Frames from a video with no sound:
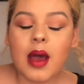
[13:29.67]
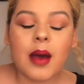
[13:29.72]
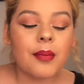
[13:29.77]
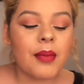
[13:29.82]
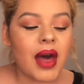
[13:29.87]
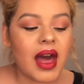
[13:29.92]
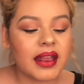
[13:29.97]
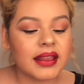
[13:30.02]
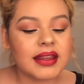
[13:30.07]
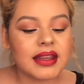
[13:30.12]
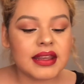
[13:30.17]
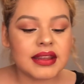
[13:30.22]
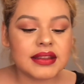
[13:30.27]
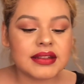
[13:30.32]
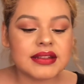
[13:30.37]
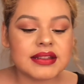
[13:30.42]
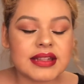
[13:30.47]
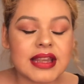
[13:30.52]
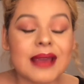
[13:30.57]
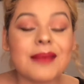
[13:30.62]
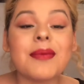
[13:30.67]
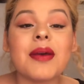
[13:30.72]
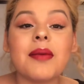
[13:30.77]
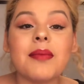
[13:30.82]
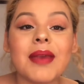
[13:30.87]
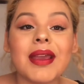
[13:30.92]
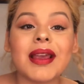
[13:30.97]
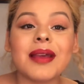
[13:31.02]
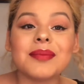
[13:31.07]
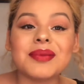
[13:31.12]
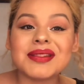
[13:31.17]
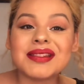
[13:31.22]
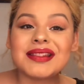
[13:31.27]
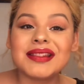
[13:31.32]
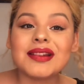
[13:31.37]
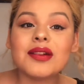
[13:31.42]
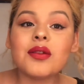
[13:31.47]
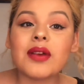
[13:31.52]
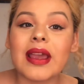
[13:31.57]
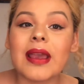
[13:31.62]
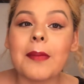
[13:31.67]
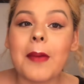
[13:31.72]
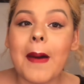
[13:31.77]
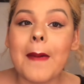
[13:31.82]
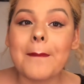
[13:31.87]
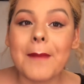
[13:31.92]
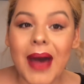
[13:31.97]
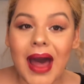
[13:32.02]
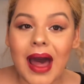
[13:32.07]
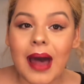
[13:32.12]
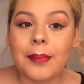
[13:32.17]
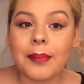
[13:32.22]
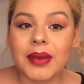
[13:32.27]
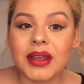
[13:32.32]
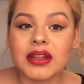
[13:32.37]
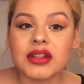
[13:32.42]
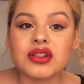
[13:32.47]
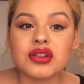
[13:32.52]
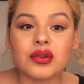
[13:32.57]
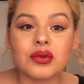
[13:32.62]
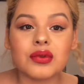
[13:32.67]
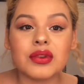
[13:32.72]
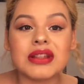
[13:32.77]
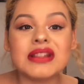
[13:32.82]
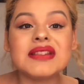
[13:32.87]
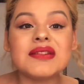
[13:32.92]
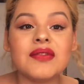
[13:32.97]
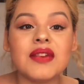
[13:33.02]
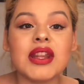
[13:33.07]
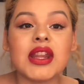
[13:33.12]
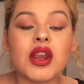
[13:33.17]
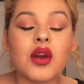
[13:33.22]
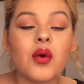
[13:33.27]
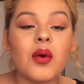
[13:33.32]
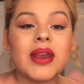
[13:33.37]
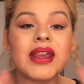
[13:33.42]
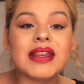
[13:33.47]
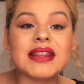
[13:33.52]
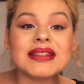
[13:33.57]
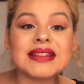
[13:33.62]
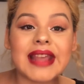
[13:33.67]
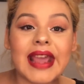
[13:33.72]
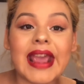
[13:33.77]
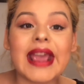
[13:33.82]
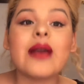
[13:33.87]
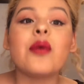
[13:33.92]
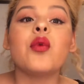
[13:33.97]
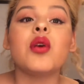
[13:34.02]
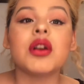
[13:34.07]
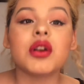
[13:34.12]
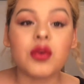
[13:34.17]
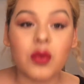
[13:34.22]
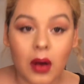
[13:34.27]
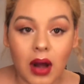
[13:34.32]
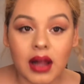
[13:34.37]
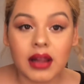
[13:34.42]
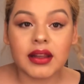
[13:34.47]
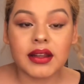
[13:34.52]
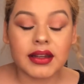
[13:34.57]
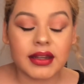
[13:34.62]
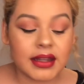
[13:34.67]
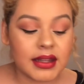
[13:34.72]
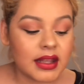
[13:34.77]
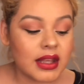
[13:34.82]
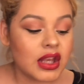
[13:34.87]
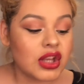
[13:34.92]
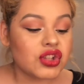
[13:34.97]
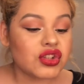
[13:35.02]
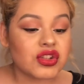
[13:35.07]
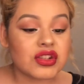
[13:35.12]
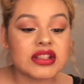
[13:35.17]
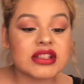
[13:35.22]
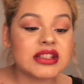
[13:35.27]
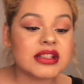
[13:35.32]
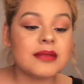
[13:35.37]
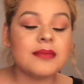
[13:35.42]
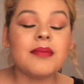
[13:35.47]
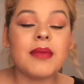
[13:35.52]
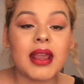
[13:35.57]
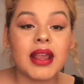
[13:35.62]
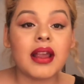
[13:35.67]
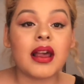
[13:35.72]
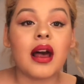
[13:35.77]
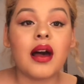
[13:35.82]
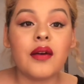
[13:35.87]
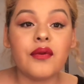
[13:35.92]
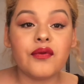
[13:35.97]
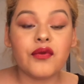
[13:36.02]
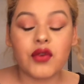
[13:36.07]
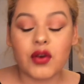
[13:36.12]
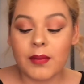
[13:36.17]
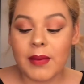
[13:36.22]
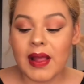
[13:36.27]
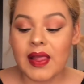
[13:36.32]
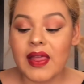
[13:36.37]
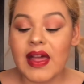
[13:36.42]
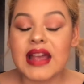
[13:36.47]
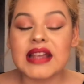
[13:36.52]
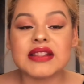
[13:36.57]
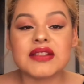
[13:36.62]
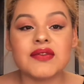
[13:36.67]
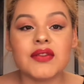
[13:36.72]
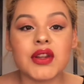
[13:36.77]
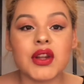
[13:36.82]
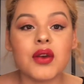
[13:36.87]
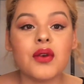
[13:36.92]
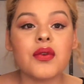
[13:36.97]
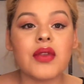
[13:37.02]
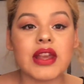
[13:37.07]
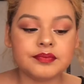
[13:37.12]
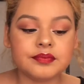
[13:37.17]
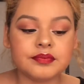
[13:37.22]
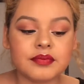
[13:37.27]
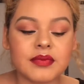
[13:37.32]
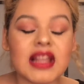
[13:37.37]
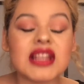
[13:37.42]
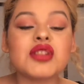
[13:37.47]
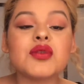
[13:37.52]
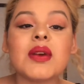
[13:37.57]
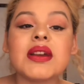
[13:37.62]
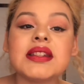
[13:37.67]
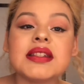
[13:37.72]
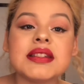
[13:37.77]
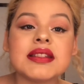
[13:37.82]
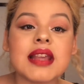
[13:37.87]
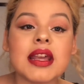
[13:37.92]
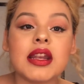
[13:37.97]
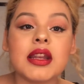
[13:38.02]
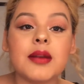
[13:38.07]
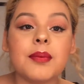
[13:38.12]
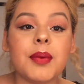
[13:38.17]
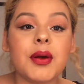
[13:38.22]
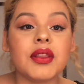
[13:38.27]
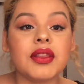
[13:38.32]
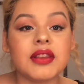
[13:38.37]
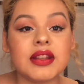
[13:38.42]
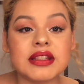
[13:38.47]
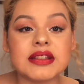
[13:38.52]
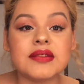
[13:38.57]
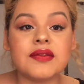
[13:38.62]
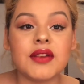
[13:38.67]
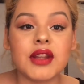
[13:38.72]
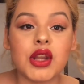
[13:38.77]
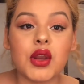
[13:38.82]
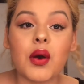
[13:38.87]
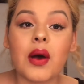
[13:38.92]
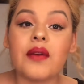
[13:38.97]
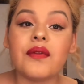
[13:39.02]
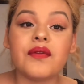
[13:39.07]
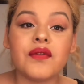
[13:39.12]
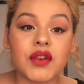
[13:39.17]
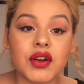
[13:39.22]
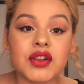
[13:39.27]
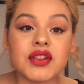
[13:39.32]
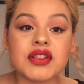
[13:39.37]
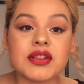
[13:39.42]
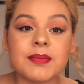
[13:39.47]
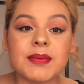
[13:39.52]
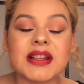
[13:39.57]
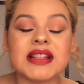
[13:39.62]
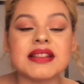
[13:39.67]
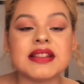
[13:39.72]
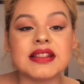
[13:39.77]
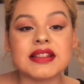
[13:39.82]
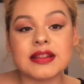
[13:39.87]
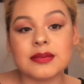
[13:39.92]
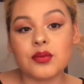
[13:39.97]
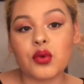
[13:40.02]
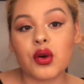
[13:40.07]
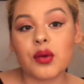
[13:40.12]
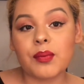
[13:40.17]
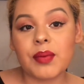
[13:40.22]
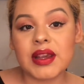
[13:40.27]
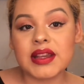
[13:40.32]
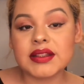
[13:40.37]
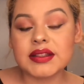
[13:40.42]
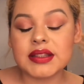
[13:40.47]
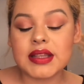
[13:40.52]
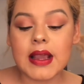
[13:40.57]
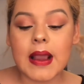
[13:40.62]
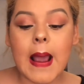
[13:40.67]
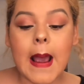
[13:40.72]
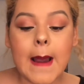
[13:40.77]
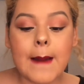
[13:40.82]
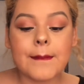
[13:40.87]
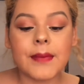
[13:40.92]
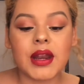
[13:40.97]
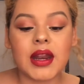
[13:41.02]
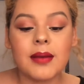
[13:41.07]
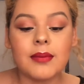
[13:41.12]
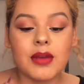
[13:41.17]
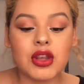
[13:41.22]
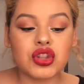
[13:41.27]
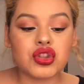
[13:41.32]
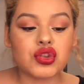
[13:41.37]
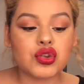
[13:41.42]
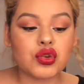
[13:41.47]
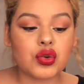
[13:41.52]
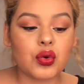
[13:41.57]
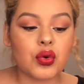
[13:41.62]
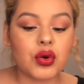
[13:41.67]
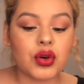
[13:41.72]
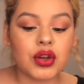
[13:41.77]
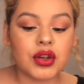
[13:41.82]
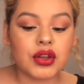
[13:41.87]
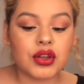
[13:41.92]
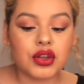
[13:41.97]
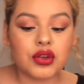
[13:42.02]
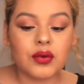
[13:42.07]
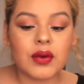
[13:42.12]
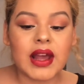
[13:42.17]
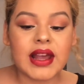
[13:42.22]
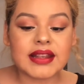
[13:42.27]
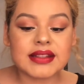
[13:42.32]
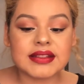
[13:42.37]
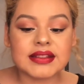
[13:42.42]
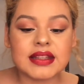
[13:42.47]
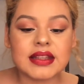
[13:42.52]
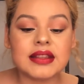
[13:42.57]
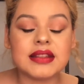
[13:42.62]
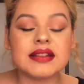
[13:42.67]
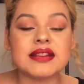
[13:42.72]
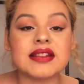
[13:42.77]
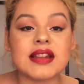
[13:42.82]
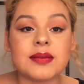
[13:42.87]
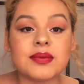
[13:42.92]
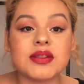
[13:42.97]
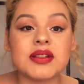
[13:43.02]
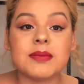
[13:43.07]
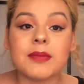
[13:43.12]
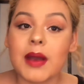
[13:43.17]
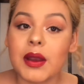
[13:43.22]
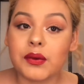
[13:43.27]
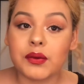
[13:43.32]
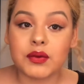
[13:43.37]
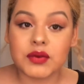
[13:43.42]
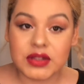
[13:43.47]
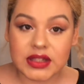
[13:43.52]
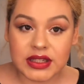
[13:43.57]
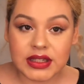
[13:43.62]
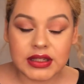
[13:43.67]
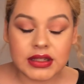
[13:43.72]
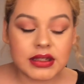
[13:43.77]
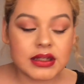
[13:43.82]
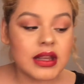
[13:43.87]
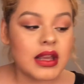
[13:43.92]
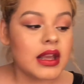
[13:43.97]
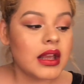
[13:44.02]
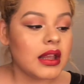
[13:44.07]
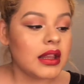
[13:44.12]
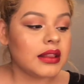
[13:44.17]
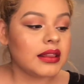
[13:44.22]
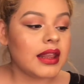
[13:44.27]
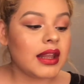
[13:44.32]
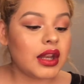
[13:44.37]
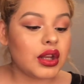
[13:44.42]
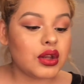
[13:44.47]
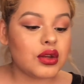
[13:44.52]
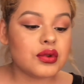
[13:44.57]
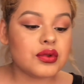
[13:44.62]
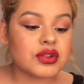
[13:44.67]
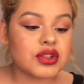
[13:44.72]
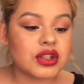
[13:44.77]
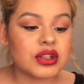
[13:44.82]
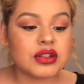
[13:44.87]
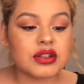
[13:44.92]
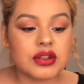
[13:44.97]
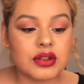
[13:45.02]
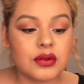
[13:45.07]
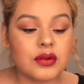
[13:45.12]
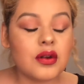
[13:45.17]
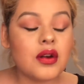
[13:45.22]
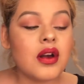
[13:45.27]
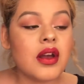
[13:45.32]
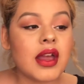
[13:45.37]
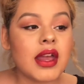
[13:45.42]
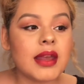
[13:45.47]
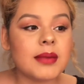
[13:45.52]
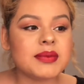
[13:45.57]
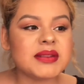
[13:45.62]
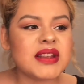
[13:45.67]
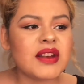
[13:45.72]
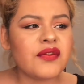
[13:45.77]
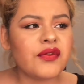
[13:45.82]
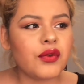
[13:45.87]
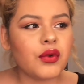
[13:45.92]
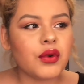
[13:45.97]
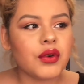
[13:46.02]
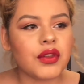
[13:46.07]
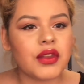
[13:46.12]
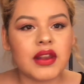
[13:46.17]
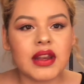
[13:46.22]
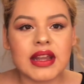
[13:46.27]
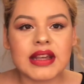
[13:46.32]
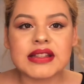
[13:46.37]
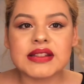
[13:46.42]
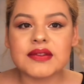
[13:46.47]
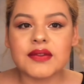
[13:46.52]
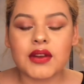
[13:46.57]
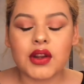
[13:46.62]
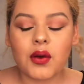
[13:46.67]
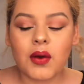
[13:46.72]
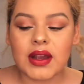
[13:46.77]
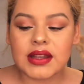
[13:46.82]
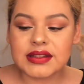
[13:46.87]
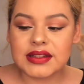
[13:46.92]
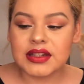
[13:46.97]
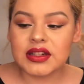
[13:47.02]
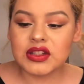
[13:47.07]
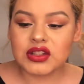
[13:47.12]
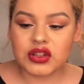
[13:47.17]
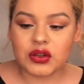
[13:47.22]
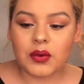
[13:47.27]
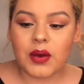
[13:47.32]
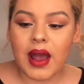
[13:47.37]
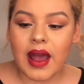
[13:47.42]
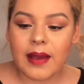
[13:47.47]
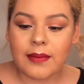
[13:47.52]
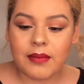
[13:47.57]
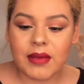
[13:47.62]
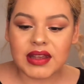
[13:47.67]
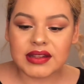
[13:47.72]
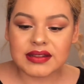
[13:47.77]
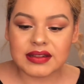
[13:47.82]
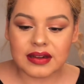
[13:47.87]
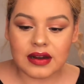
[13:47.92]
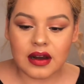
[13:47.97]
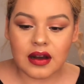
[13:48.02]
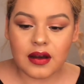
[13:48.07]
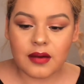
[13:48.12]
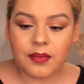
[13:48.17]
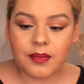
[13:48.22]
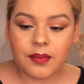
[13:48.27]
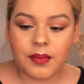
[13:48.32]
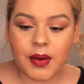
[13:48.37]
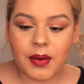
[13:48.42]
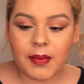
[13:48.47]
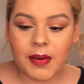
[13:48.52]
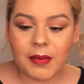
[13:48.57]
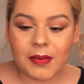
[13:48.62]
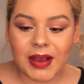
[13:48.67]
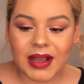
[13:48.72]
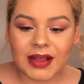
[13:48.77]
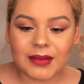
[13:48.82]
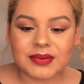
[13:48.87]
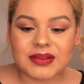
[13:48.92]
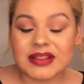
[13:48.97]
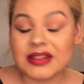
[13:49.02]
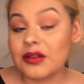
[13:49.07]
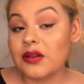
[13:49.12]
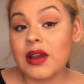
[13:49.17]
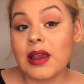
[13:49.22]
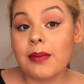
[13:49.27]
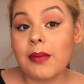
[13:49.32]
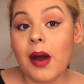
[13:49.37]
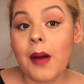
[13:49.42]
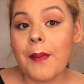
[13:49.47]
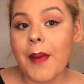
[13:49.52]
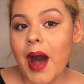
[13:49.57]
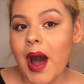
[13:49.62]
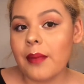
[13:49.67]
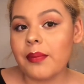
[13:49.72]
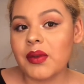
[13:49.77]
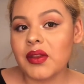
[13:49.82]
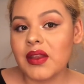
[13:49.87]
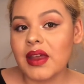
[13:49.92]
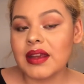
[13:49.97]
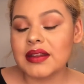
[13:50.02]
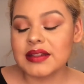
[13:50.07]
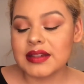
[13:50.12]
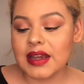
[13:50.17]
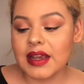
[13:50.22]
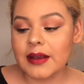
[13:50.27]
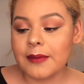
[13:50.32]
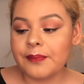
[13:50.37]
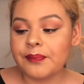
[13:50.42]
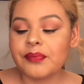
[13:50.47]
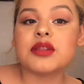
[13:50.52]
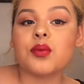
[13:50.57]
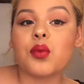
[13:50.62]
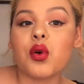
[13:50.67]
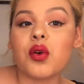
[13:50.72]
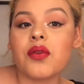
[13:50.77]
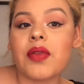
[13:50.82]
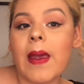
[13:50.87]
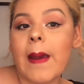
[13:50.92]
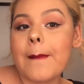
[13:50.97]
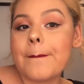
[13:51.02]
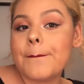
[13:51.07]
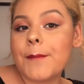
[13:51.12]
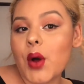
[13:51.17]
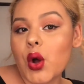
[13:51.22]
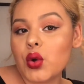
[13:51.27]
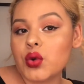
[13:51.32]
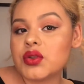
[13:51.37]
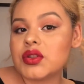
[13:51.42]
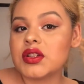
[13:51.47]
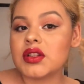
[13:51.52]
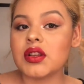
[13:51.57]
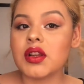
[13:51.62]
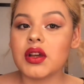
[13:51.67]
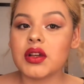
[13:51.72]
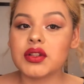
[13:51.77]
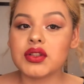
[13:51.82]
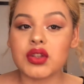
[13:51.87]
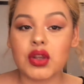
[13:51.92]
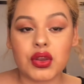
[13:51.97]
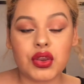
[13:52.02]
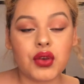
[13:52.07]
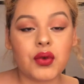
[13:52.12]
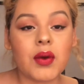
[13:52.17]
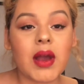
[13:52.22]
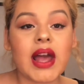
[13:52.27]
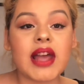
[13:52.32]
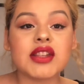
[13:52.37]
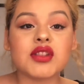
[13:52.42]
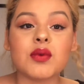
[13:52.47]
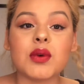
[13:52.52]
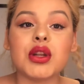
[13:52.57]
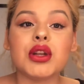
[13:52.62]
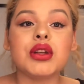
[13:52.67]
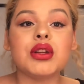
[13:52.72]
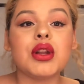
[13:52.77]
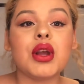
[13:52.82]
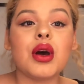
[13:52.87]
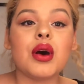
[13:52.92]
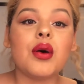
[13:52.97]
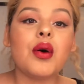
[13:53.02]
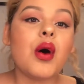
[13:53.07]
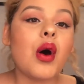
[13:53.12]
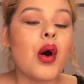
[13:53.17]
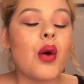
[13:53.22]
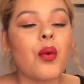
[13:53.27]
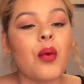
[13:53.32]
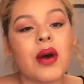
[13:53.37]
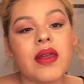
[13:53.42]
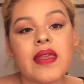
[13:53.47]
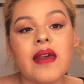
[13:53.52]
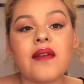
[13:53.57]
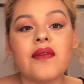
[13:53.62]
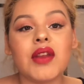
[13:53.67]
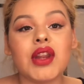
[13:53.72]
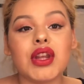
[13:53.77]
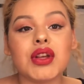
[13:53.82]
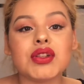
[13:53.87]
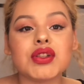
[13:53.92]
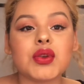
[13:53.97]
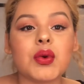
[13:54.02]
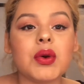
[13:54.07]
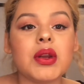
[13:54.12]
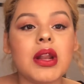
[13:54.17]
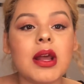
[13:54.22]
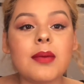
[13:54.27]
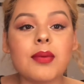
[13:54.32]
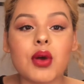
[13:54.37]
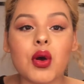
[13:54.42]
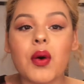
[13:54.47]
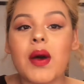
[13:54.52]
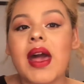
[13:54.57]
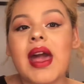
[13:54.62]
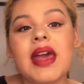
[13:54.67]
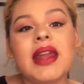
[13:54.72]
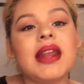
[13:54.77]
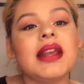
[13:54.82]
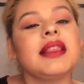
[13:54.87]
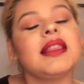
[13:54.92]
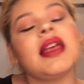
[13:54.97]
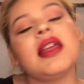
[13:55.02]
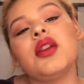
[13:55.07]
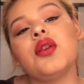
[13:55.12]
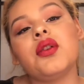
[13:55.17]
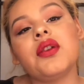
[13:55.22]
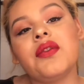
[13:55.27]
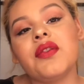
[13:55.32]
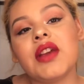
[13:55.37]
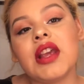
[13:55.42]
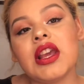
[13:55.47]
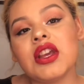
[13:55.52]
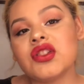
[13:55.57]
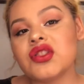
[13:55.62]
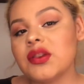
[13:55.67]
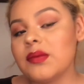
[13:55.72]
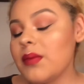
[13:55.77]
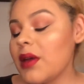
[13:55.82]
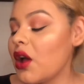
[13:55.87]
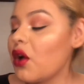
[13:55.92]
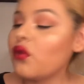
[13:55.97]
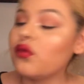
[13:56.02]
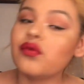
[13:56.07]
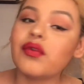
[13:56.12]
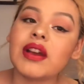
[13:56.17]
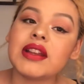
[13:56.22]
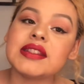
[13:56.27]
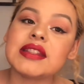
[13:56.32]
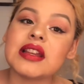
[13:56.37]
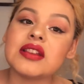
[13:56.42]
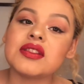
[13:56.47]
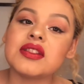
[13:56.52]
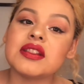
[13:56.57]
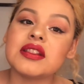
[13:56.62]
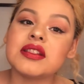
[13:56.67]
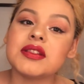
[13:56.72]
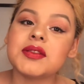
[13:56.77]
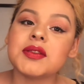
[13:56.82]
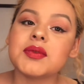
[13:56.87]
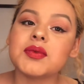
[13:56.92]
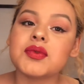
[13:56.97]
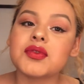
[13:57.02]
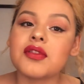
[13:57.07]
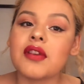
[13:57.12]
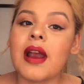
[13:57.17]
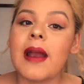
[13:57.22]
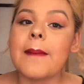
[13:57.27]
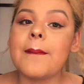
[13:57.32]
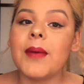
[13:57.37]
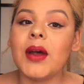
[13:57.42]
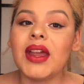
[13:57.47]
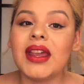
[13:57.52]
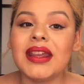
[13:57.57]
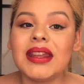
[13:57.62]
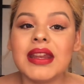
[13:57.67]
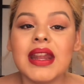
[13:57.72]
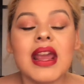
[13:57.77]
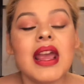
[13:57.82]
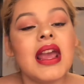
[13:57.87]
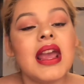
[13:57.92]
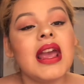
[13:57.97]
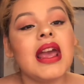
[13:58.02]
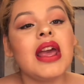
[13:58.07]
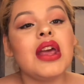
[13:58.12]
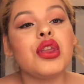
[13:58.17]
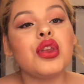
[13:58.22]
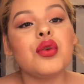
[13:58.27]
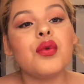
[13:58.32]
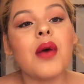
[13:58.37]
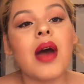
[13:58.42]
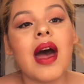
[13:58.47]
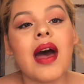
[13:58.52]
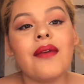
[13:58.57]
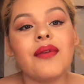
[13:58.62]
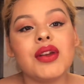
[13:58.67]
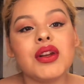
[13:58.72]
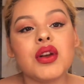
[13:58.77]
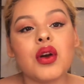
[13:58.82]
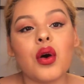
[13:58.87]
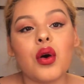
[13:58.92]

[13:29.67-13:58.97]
but at the end of the day, my makeup still came out popping. So this video is A1 quality, just to make up for my last video. That's why I decided to put this video up first, because this is more basic, but I made sure you guys see the steps in my routine that I usually do. Except for the next video, I didn't do it. I messed up, but my makeup still came out popping that day. It's more of that bold look, so if you guys want to know when that video is going up, go ahead, hit that notification bell, right down to the subscribe button if you haven't